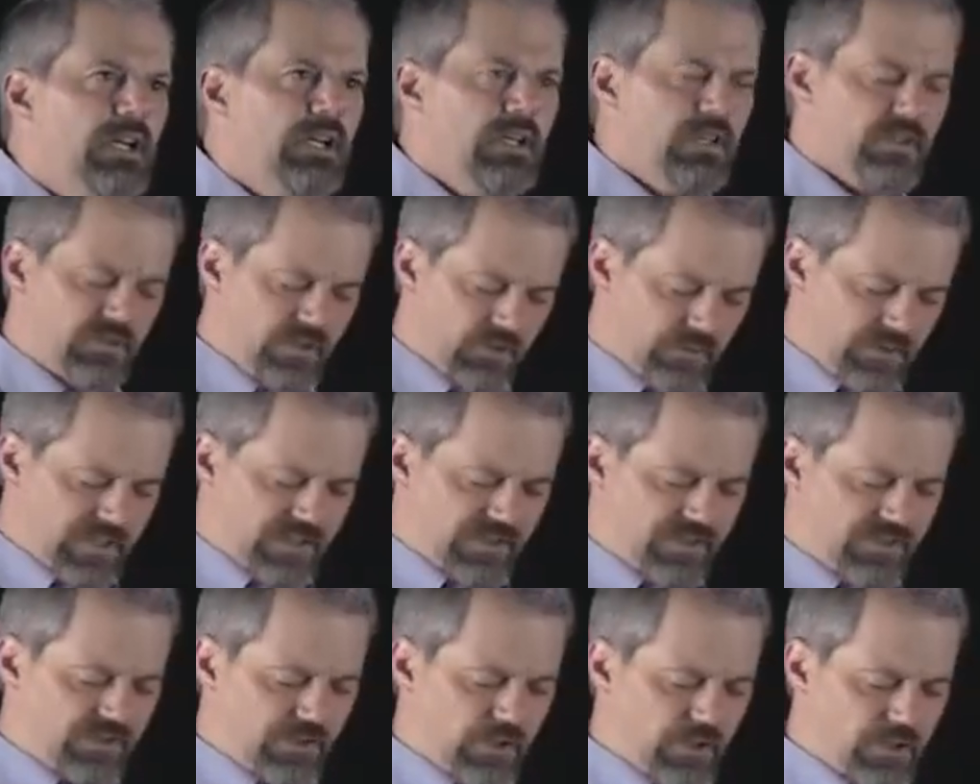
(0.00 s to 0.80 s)
So
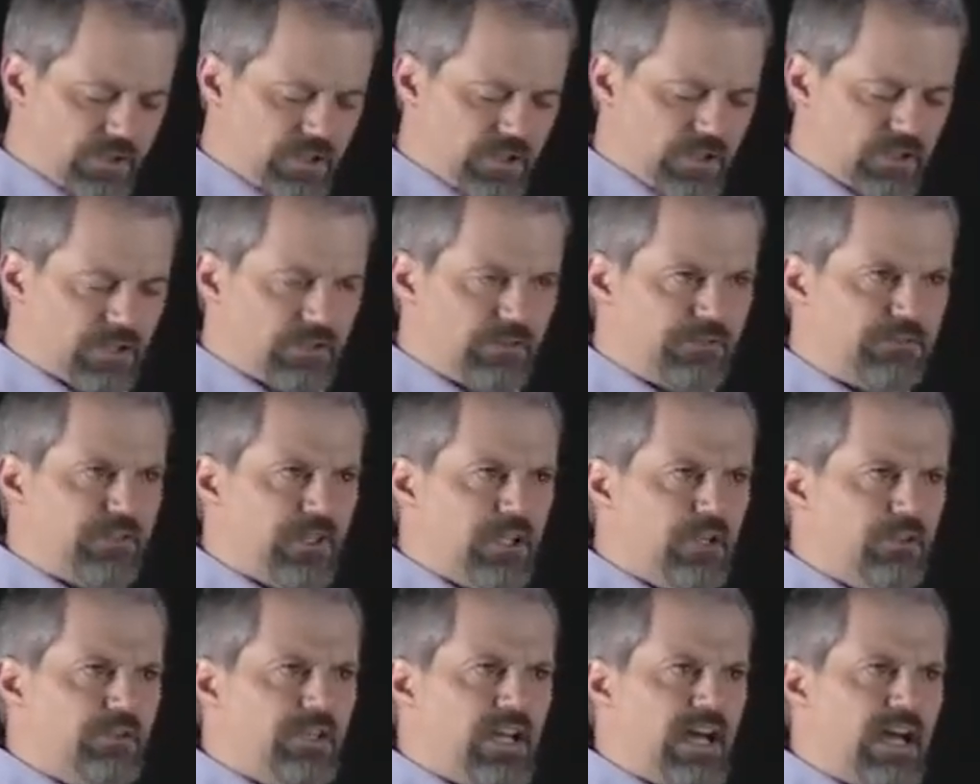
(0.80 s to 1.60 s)
this circular
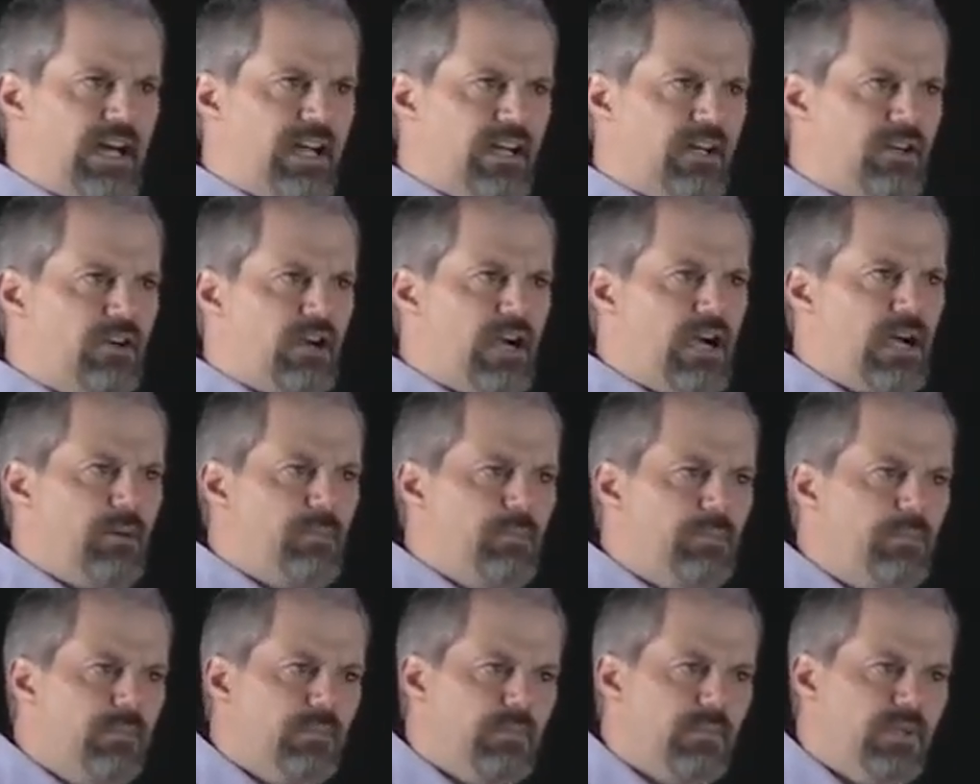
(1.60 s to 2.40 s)
flow
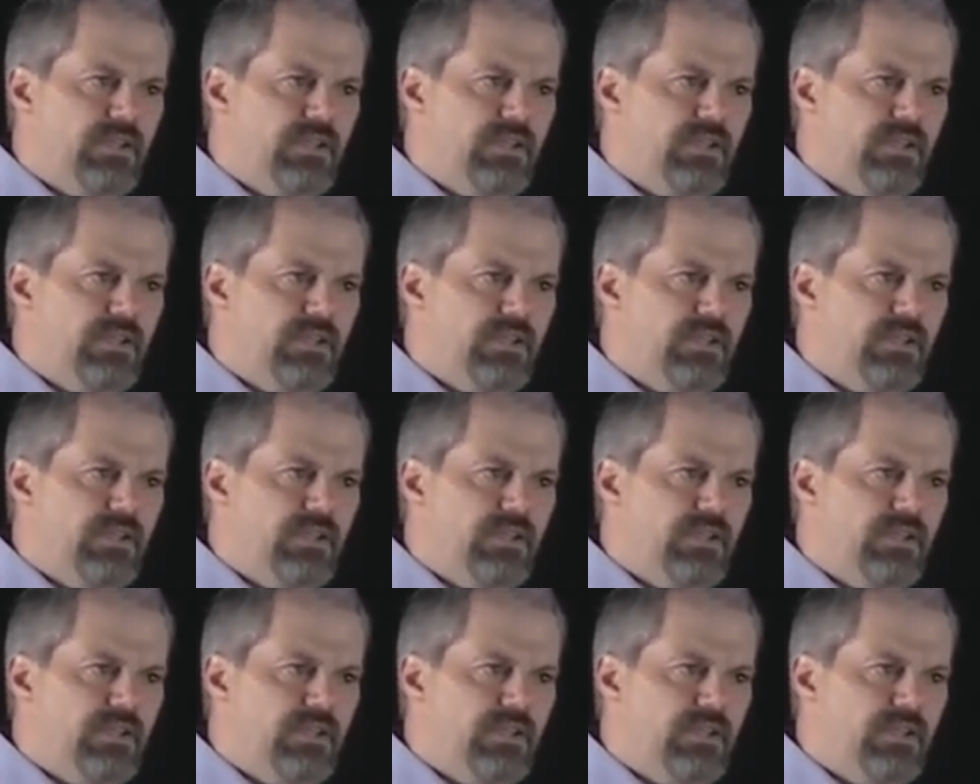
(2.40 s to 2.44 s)
diagram